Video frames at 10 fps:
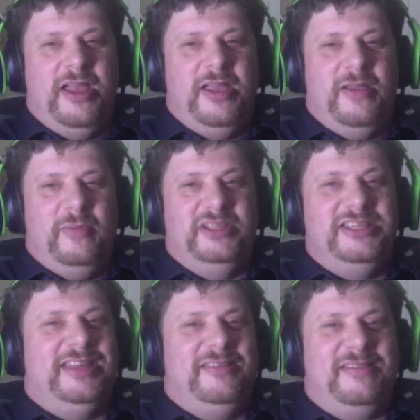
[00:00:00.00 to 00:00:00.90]

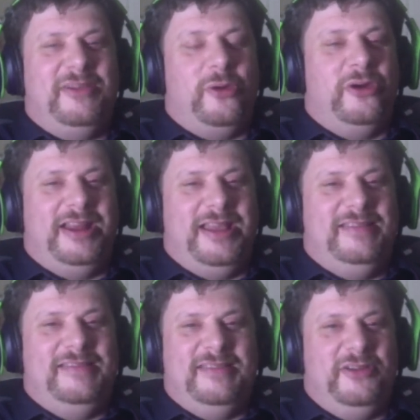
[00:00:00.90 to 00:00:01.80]
meticulously organized.
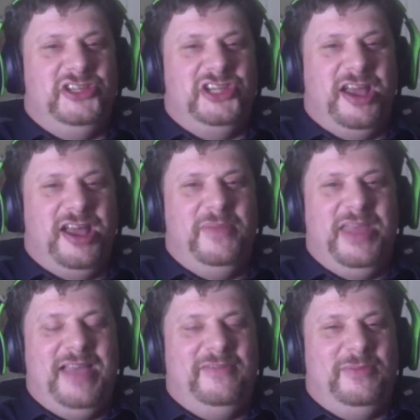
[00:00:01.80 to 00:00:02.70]
It's their job. They
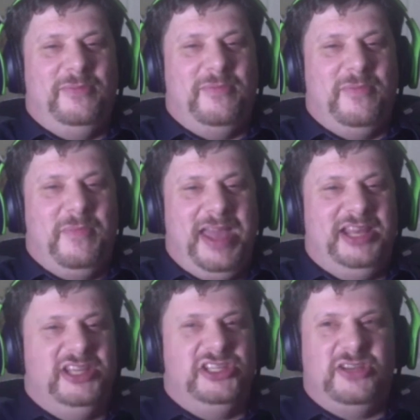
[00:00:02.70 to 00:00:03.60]
have to
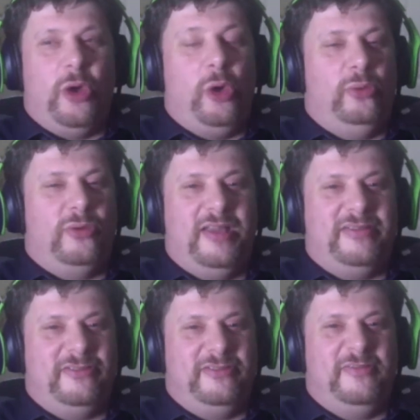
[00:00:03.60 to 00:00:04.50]
manage whole
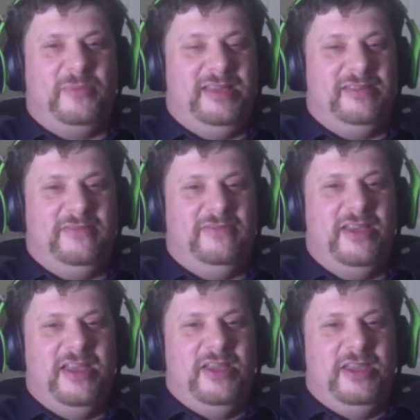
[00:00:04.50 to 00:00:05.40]
rosters because of
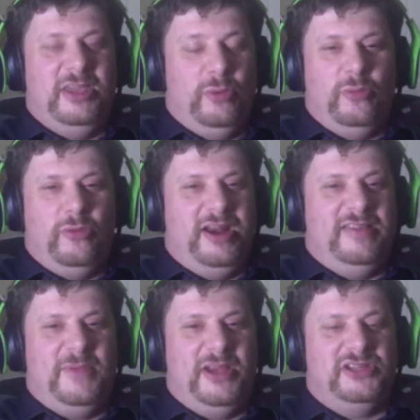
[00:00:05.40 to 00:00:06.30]
running
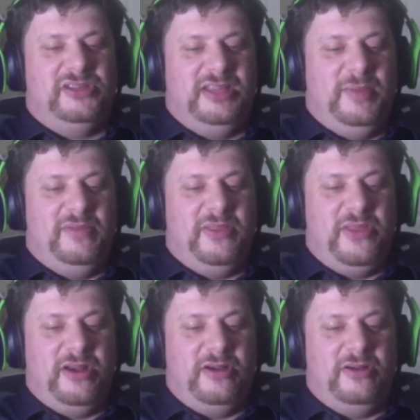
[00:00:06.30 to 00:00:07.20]
special teams.
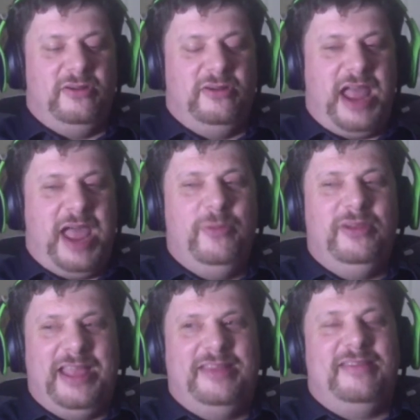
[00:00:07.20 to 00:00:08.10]
I would
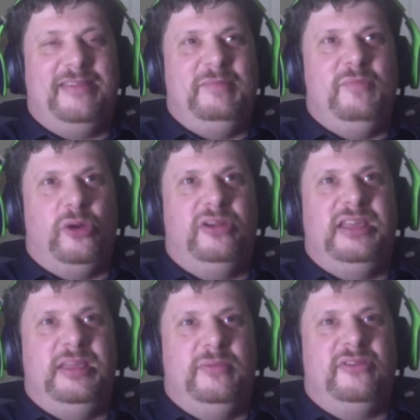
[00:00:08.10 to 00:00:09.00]
like to see more
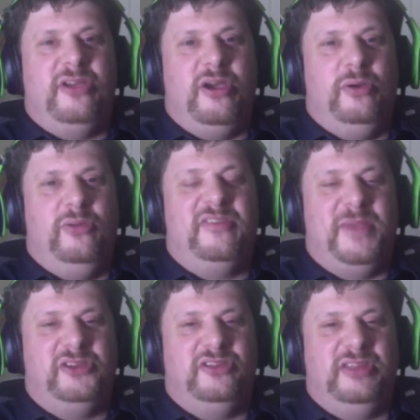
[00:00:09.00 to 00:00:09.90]
teams go the
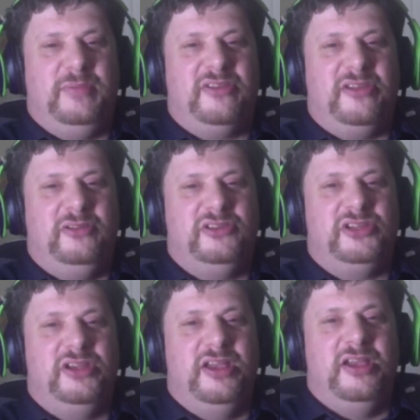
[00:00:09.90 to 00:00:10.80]
special teams coach
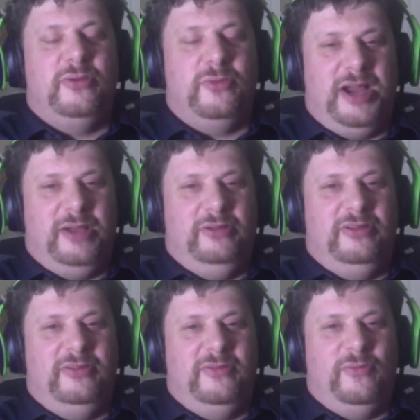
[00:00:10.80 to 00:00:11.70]
route
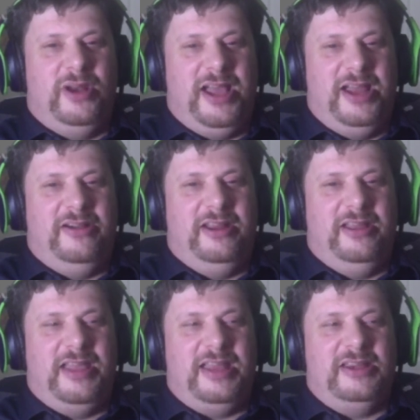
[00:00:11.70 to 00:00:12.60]
when hiring.
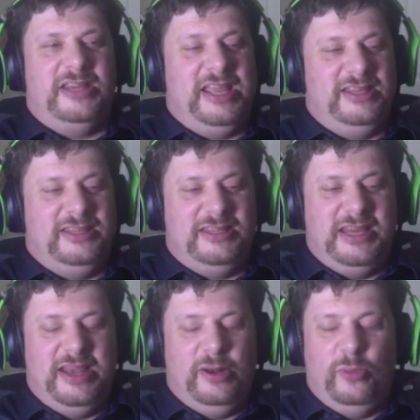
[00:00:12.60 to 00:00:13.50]
It
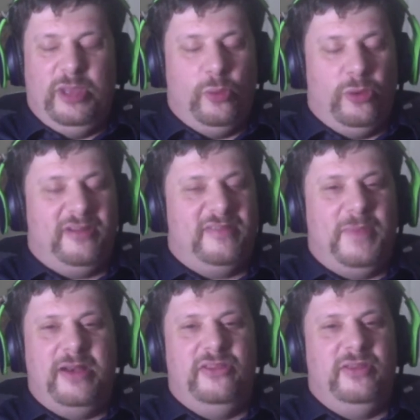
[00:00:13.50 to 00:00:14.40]
it works
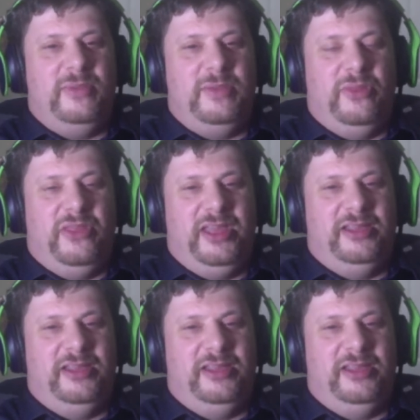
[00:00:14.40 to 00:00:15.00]
better than people think.